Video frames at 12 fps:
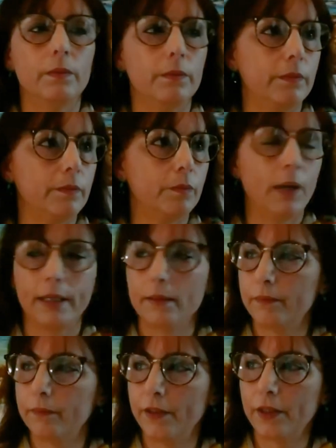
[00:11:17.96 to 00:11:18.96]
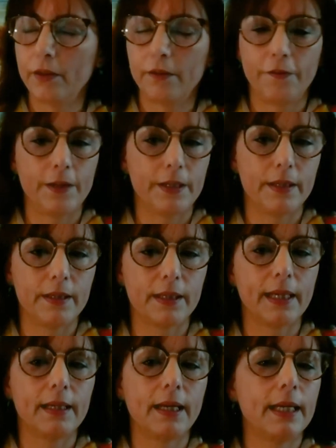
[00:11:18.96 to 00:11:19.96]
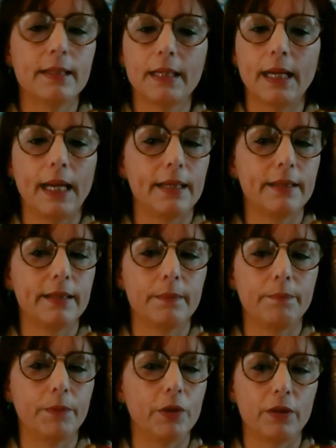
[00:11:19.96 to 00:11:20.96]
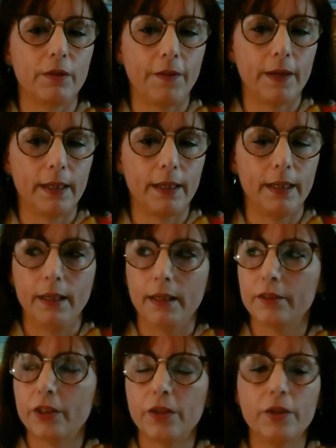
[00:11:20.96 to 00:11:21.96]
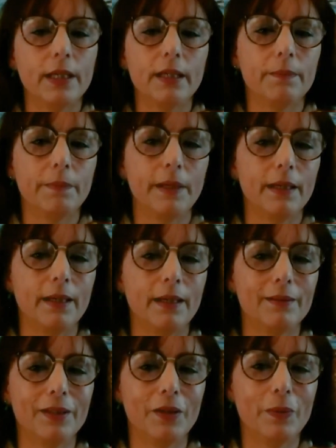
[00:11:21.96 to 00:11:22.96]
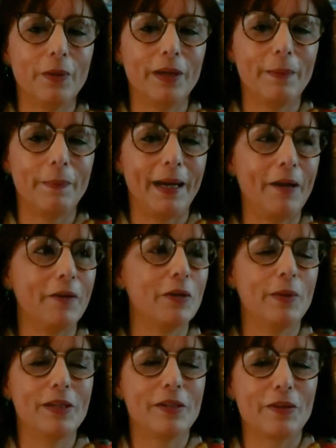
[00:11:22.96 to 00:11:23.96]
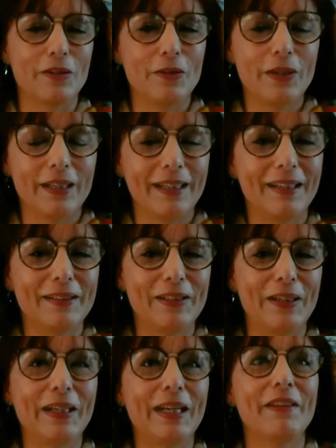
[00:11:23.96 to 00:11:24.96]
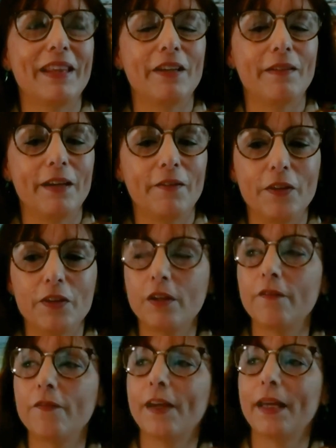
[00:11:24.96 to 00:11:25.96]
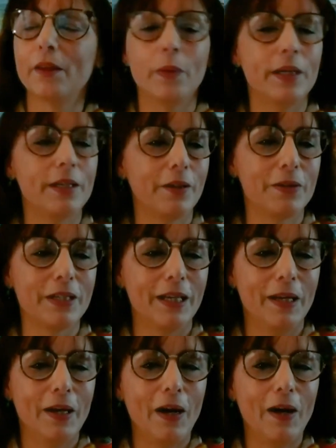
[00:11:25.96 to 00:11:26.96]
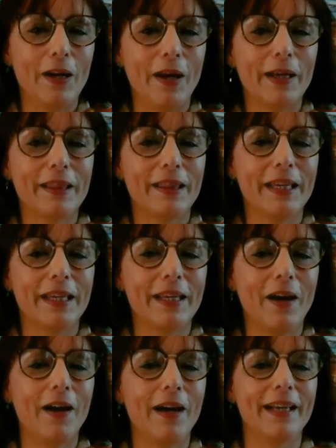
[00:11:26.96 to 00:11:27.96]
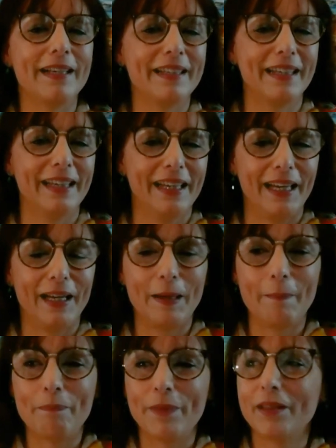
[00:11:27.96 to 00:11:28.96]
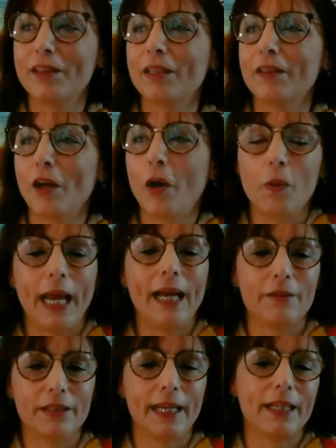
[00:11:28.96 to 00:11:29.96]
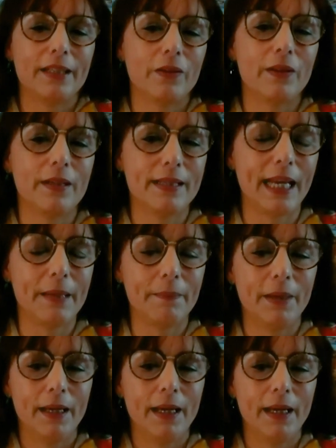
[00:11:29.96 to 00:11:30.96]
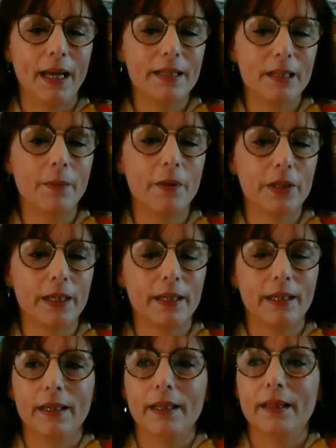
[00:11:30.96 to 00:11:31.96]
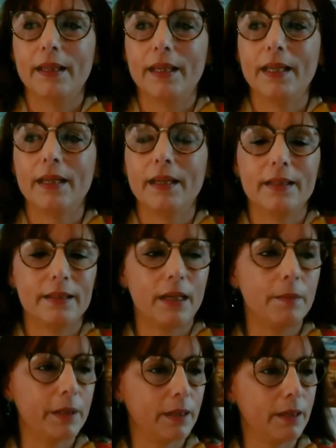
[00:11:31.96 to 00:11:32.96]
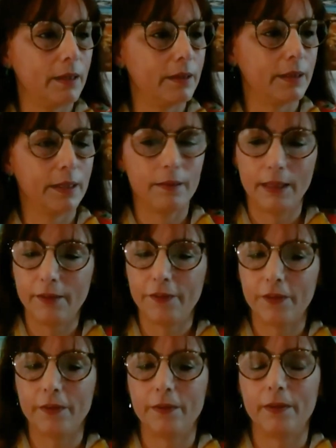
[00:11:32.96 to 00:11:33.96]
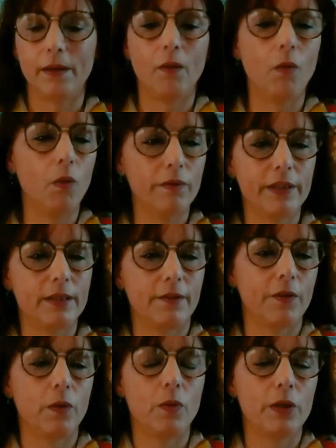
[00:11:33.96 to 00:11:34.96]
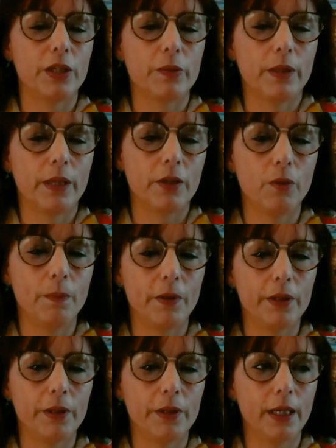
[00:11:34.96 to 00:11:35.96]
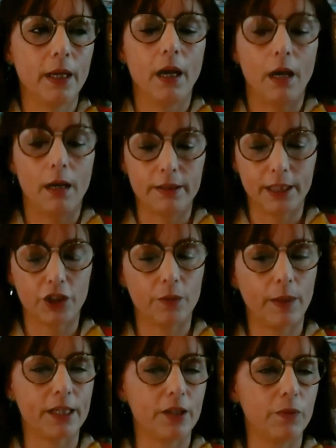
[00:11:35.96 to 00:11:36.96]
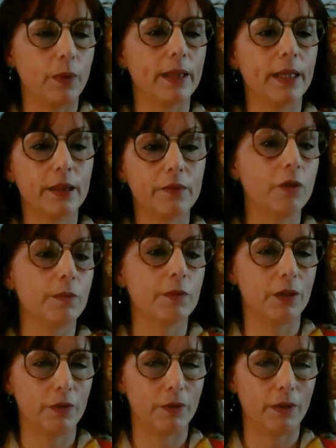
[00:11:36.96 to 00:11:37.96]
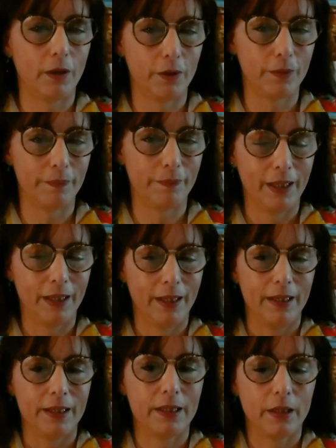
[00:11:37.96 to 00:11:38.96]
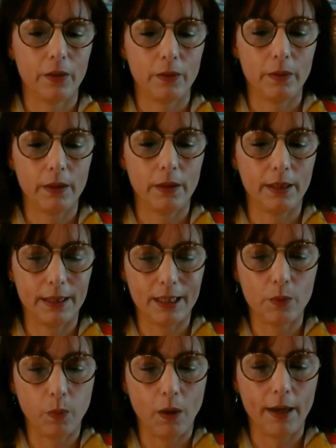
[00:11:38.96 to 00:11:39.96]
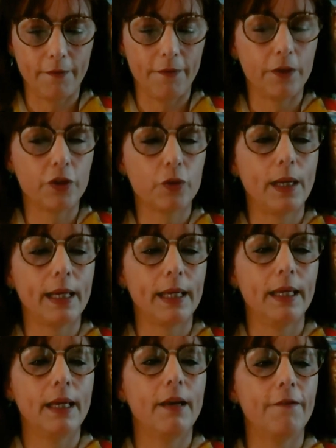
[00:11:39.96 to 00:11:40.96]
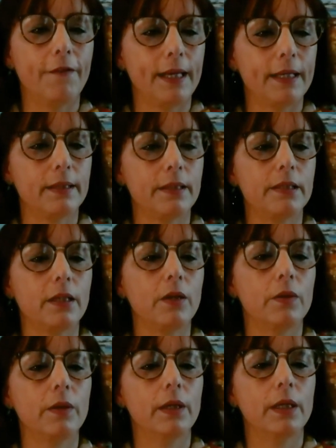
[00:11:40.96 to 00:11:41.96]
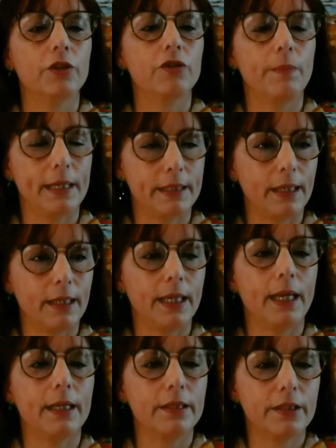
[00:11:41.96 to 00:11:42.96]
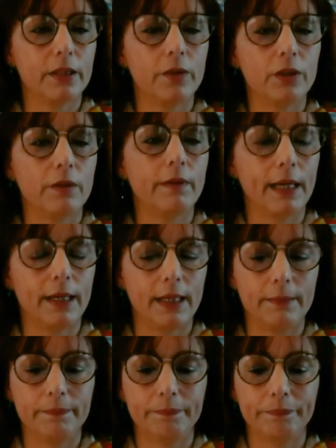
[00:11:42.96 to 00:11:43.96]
White vinegar, for instance, cleans glass beautifully. So you needn't be, worrying about how your windows look. It'll turn everything around for you. And don't forget, the windows are like the eyes. The whole house takes on the same as the body. The stomach, the liver, all of the different organs within your body are situated within the rooms in your home. So this is why Feng Shui affects us so dramatically and so directly.